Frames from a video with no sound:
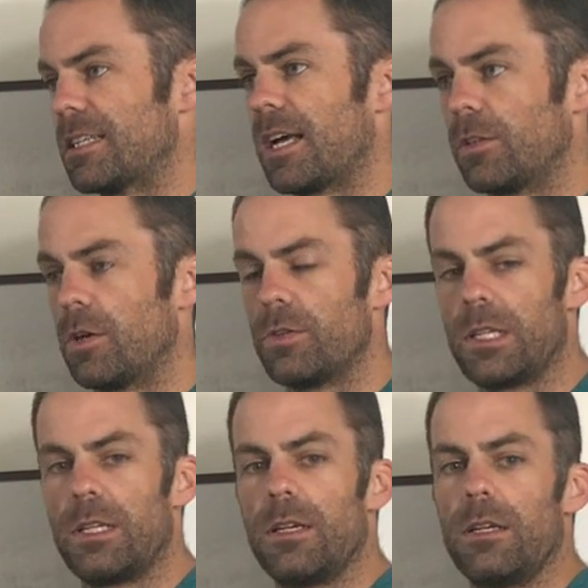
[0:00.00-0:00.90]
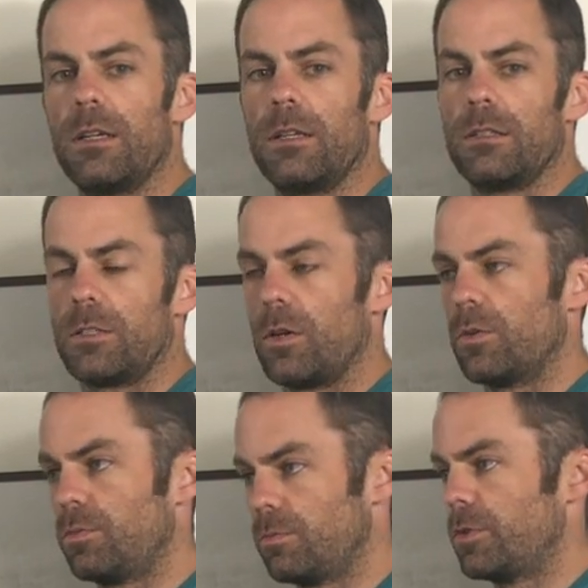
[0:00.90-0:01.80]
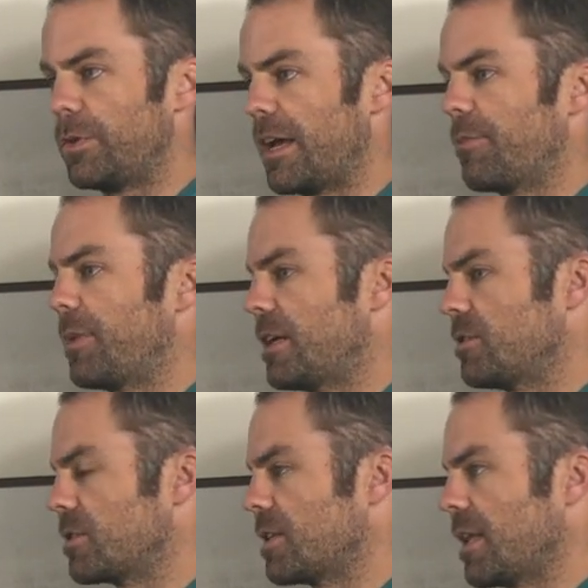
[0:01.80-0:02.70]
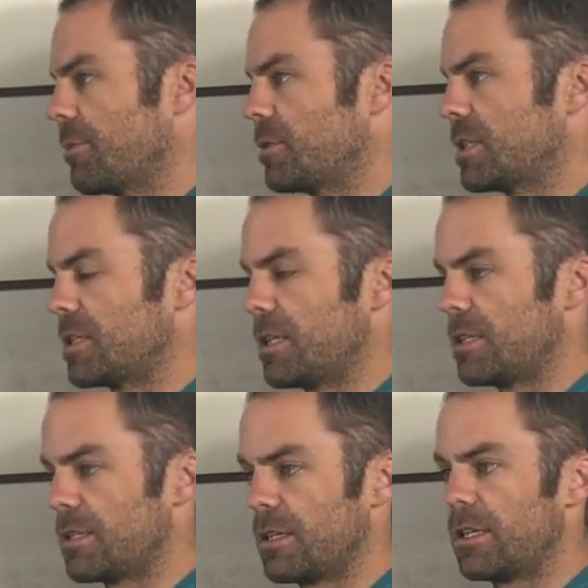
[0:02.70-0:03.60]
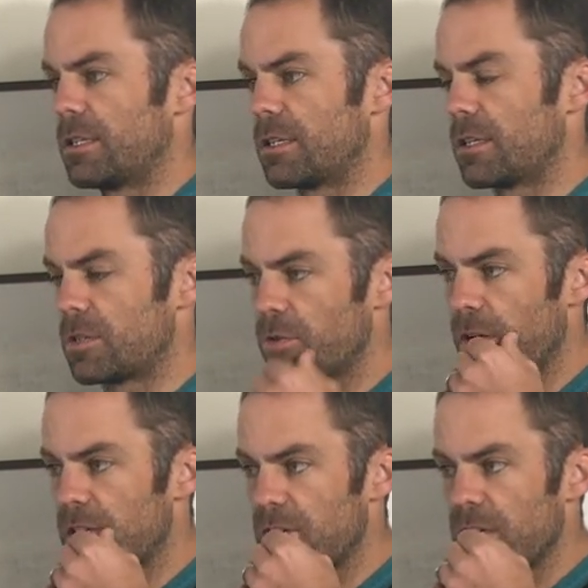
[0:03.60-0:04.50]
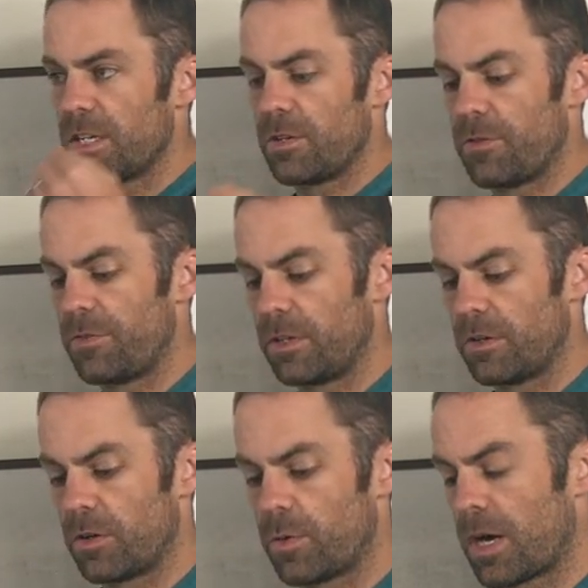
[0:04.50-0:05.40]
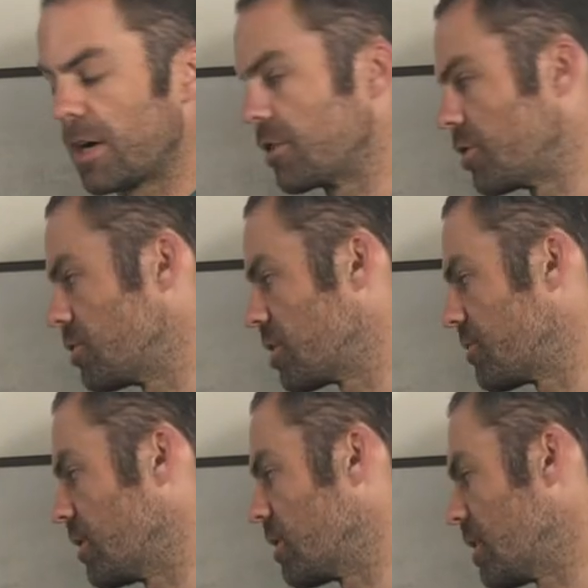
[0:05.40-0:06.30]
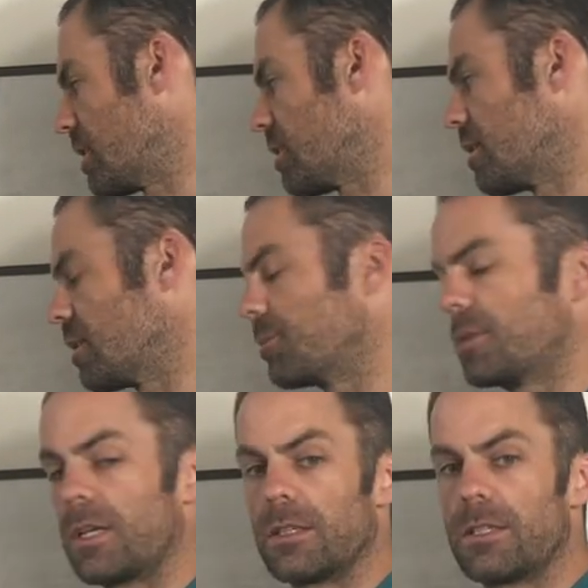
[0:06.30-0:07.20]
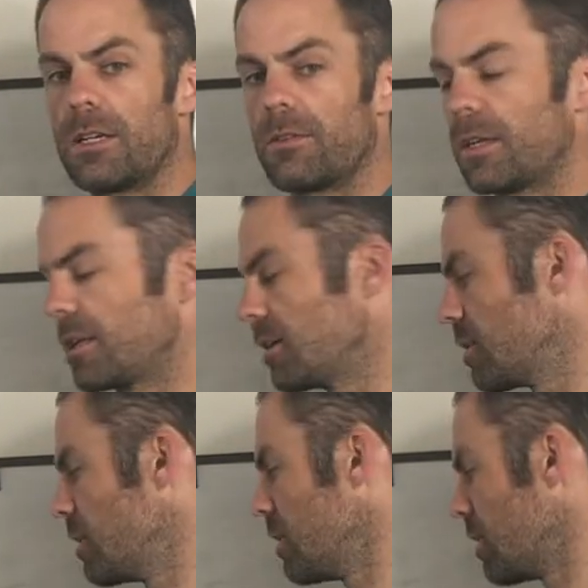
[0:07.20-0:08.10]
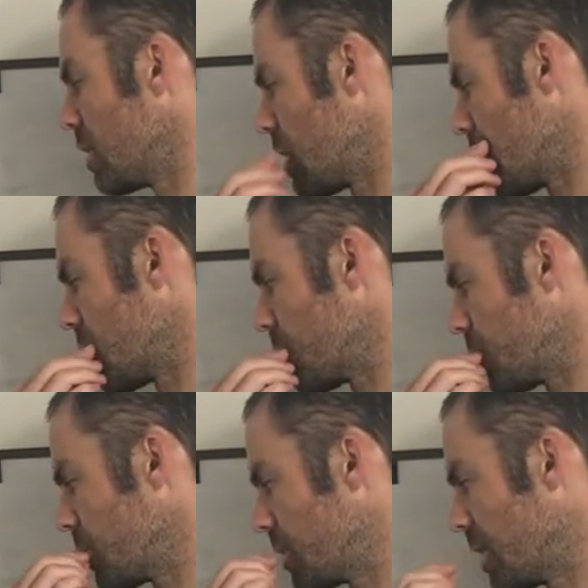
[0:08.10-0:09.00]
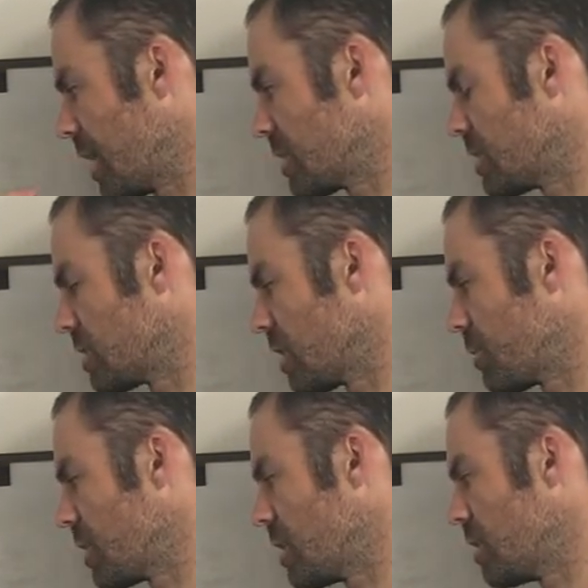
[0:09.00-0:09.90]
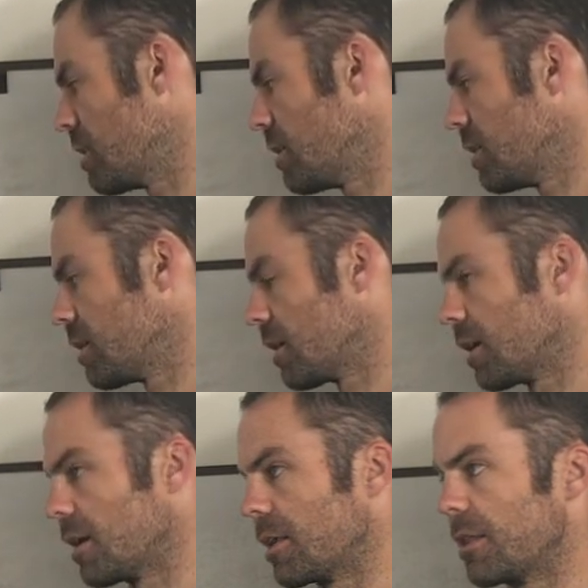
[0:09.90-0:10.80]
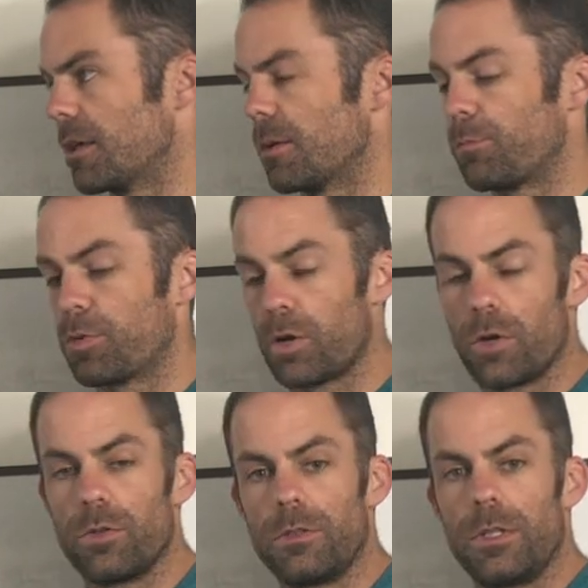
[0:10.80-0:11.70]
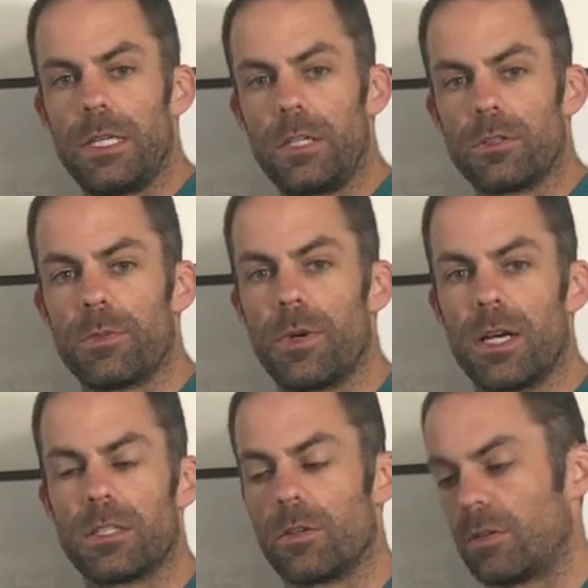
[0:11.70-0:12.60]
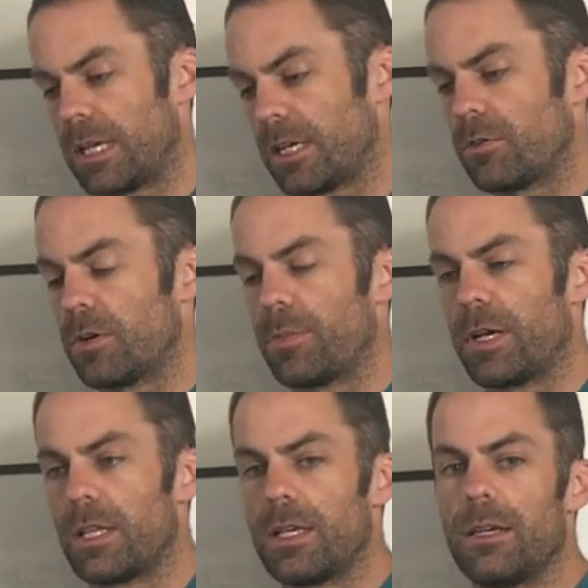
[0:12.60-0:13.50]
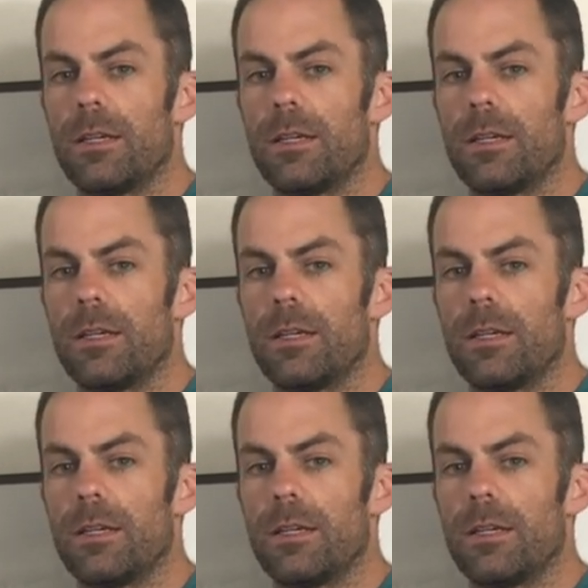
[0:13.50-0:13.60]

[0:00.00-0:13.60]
not loaded, so do we have pain just in that position? Is it a stretch? Do you feel it in your quad, or do you just feel it in the patella tendon right there? Next is going to be the prone heel to butt, so laying on your belly,